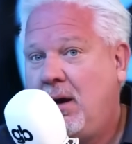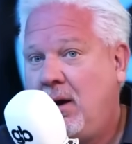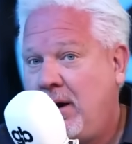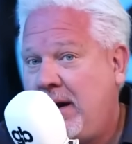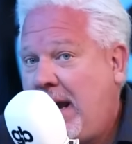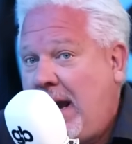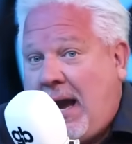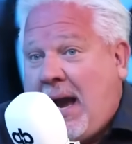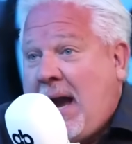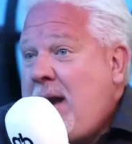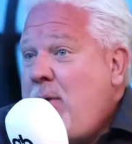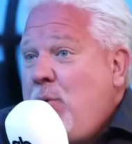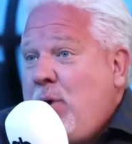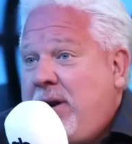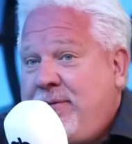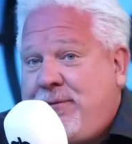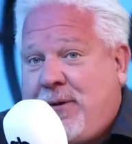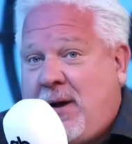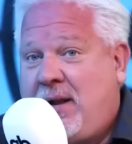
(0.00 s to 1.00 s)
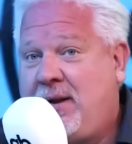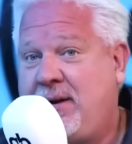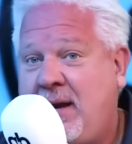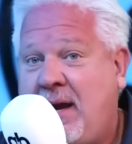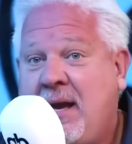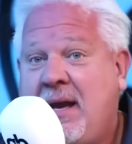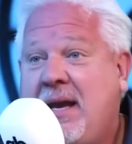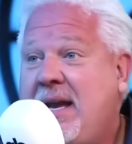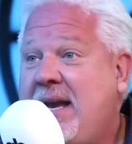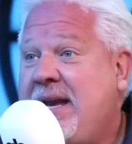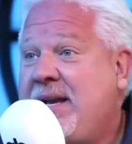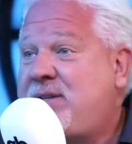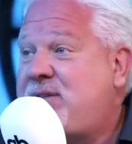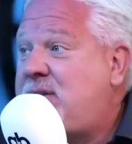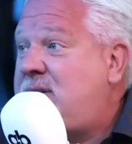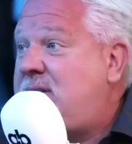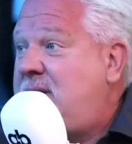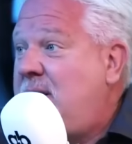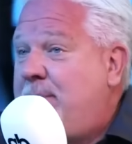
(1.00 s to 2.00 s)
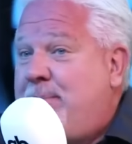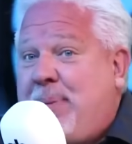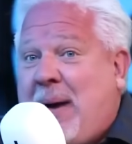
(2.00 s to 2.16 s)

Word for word: Okay, I would have volunteered. It's the